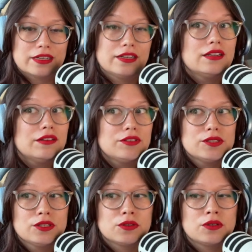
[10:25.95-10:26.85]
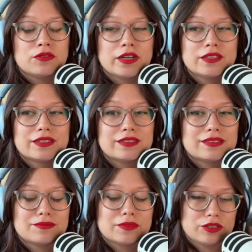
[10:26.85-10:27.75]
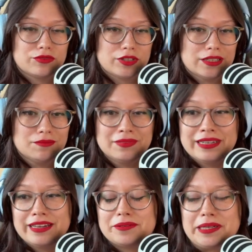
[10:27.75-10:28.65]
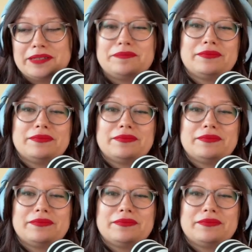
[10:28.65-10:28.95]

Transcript: And I love using Google Fonts because they're free, right?